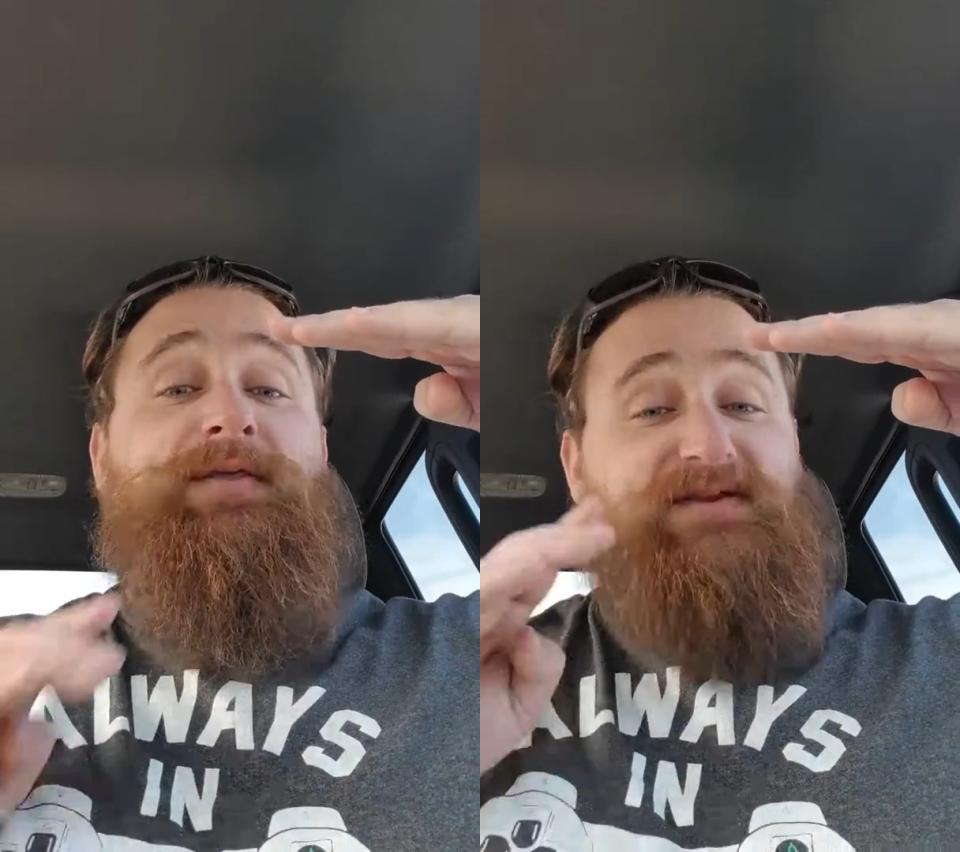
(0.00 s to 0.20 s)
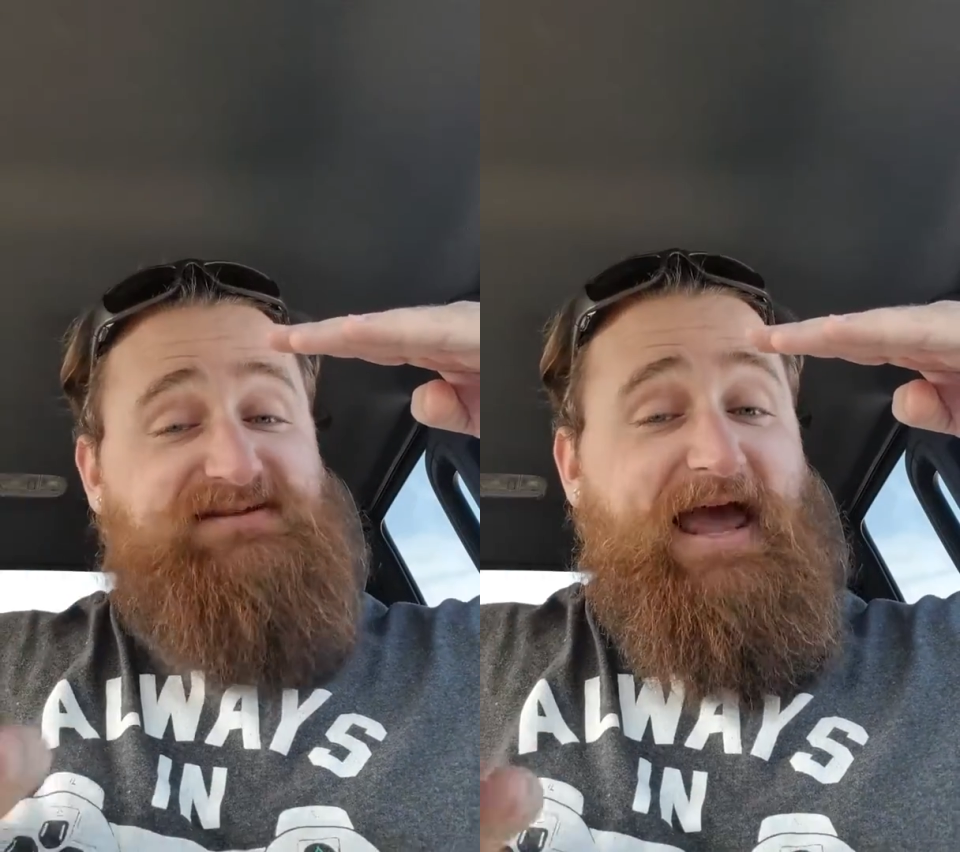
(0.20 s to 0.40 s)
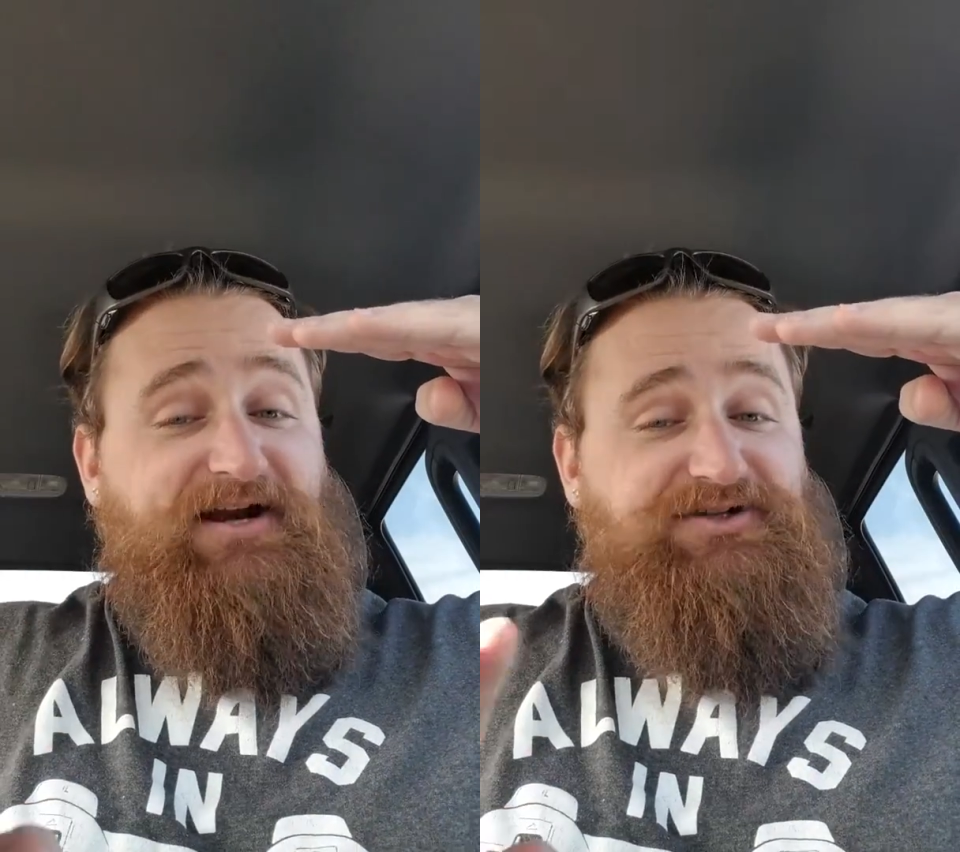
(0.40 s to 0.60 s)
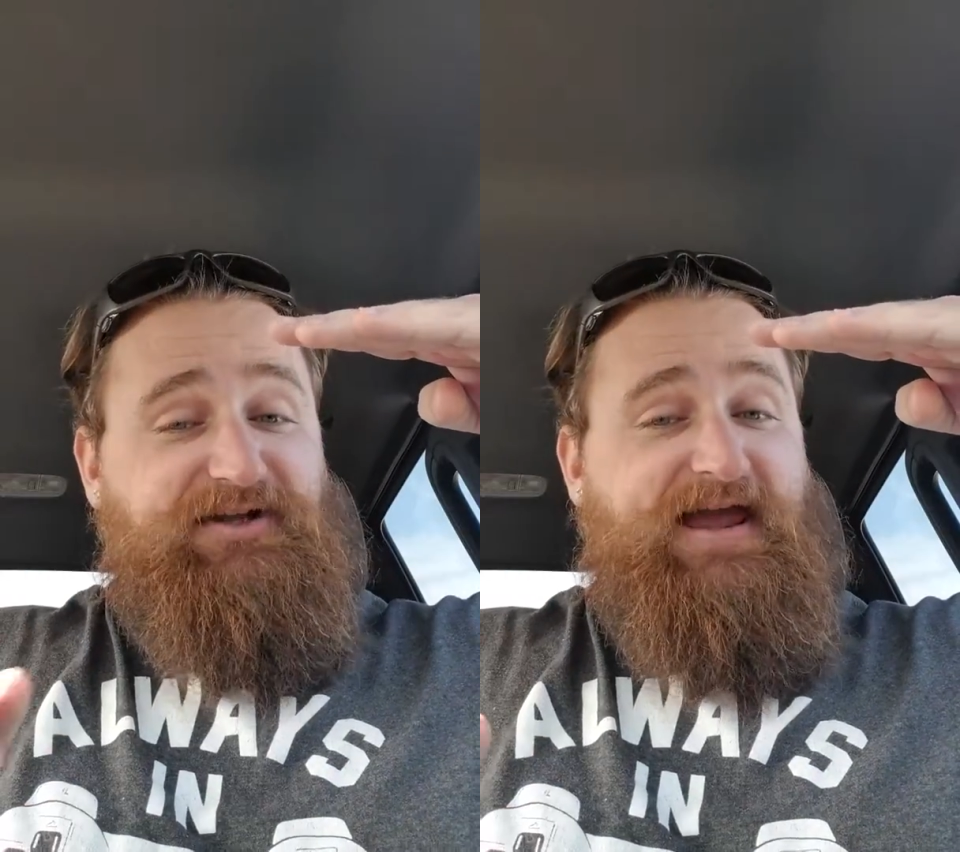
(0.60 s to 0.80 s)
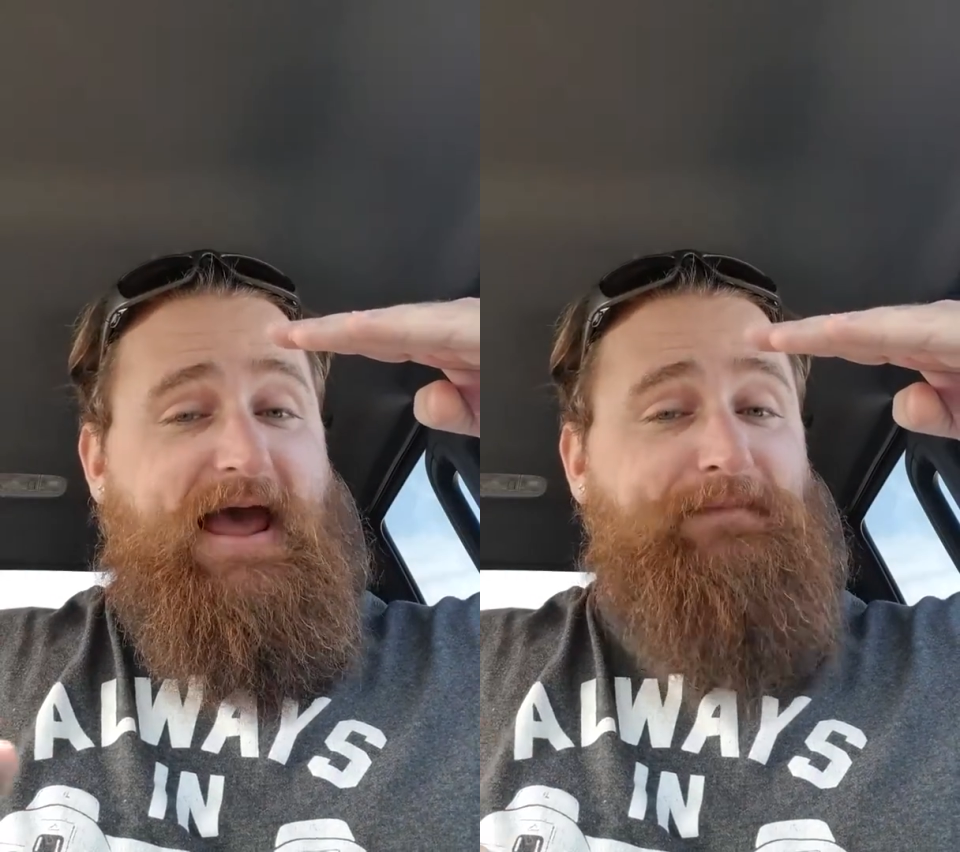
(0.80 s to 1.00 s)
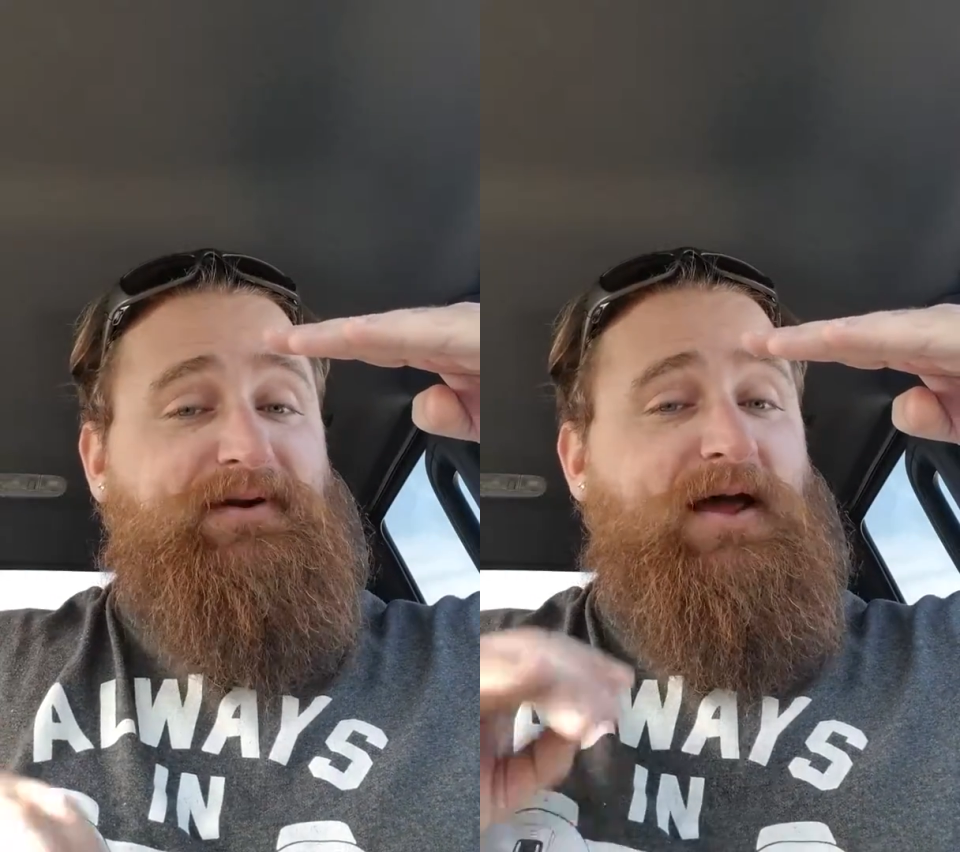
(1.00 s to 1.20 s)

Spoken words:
And this actually happened.